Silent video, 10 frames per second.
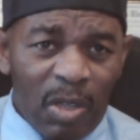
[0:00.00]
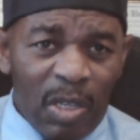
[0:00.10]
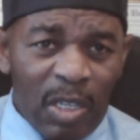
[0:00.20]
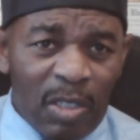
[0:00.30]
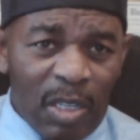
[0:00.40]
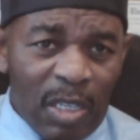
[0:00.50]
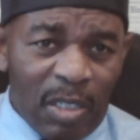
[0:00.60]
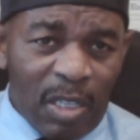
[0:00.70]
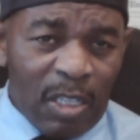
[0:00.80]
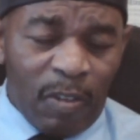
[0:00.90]

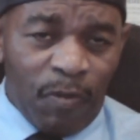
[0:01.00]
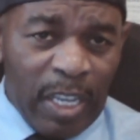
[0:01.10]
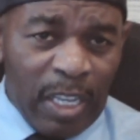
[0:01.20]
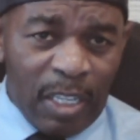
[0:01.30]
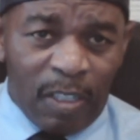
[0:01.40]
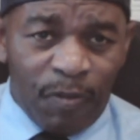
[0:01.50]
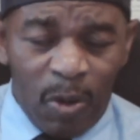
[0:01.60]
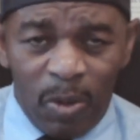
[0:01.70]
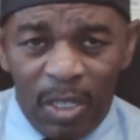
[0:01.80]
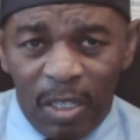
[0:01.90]
It's fake, it's
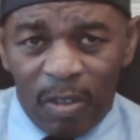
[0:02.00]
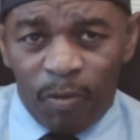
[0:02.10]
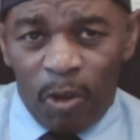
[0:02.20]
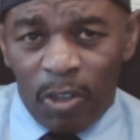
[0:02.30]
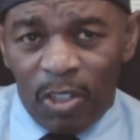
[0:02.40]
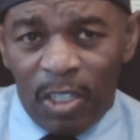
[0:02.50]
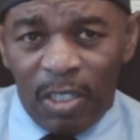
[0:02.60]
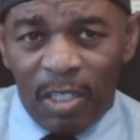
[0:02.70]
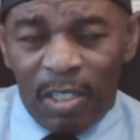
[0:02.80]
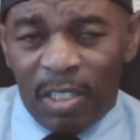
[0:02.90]
phony, it's fraudulent,
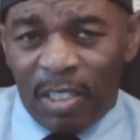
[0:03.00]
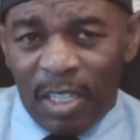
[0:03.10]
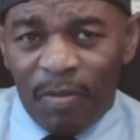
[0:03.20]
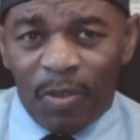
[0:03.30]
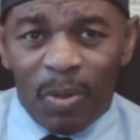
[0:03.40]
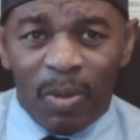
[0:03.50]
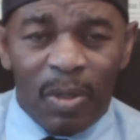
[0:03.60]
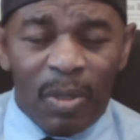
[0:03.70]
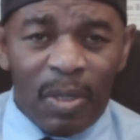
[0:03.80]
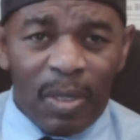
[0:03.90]
it's deceitful.
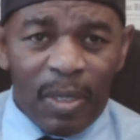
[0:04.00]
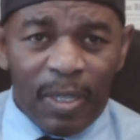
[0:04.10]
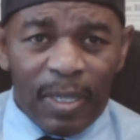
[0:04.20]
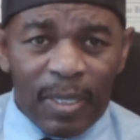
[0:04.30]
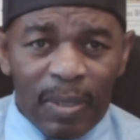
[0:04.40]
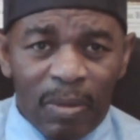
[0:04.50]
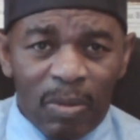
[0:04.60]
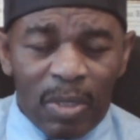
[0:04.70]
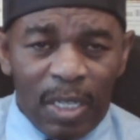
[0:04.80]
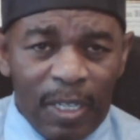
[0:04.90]

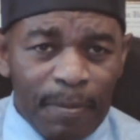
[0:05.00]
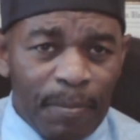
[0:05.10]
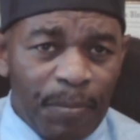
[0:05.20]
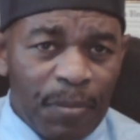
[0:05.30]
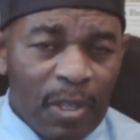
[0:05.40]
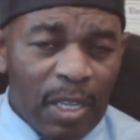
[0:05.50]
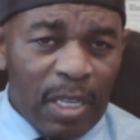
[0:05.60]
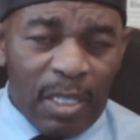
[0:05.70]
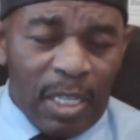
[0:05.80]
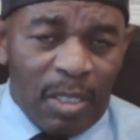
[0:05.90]
Okay,
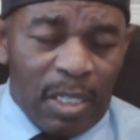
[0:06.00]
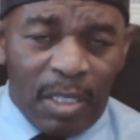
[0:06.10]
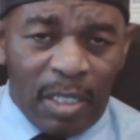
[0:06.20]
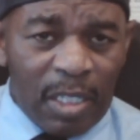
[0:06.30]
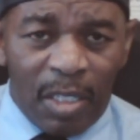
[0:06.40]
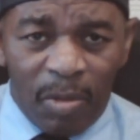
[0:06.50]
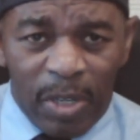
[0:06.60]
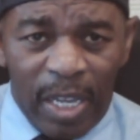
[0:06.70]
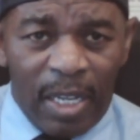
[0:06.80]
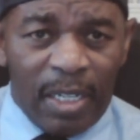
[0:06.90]
that's just the
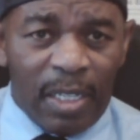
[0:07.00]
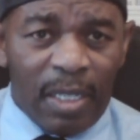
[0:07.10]
reality.